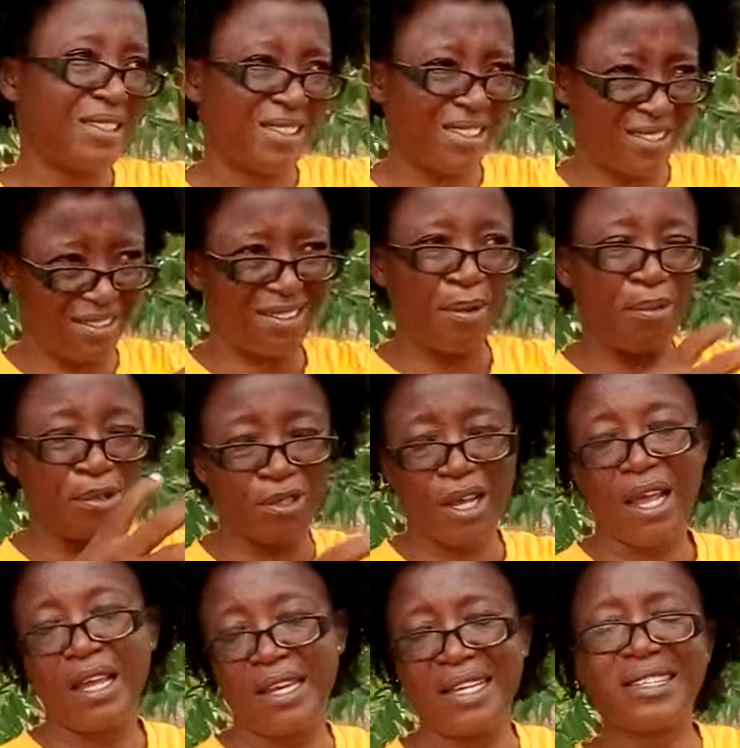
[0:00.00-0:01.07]

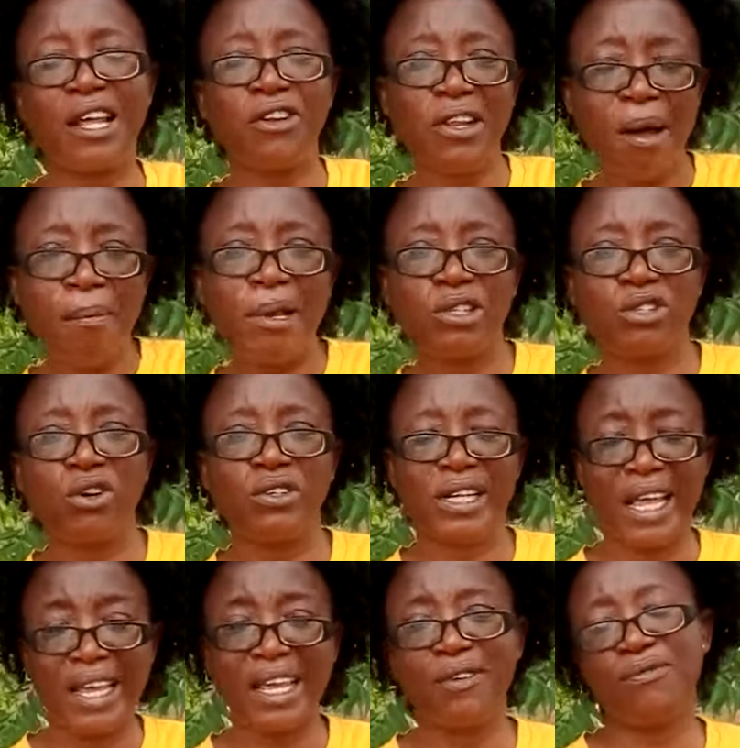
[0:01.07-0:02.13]
There's another method
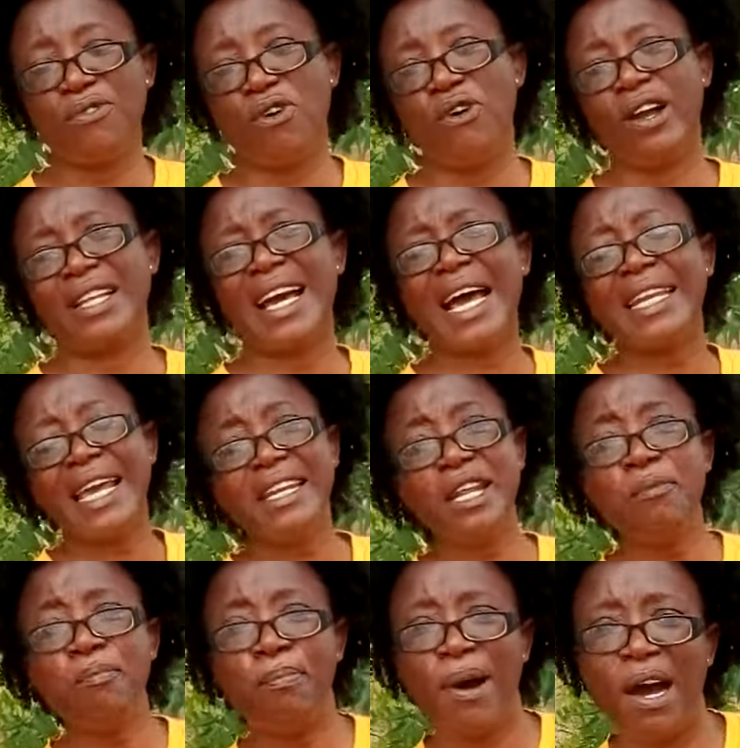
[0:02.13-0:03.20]
again for oil, and then
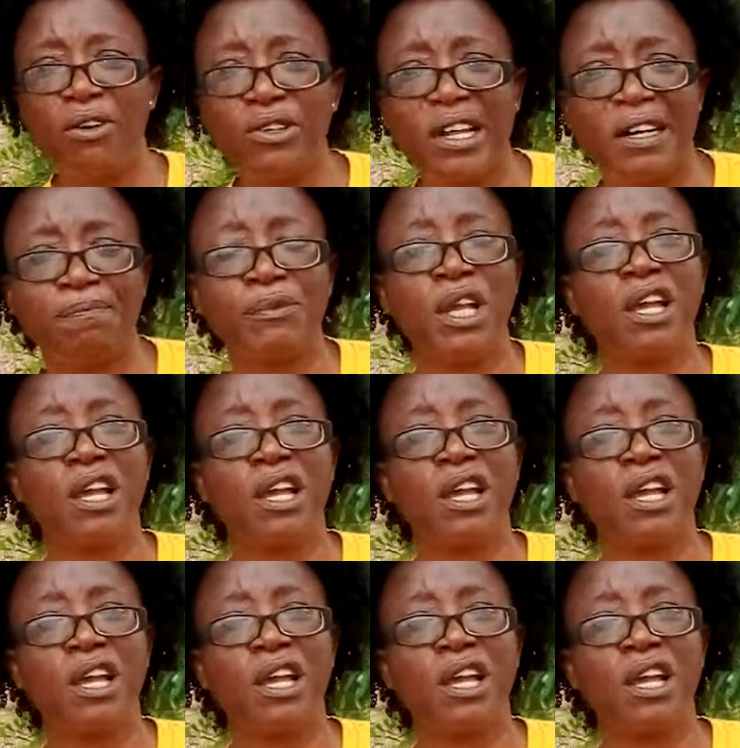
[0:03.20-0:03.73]
neem powder.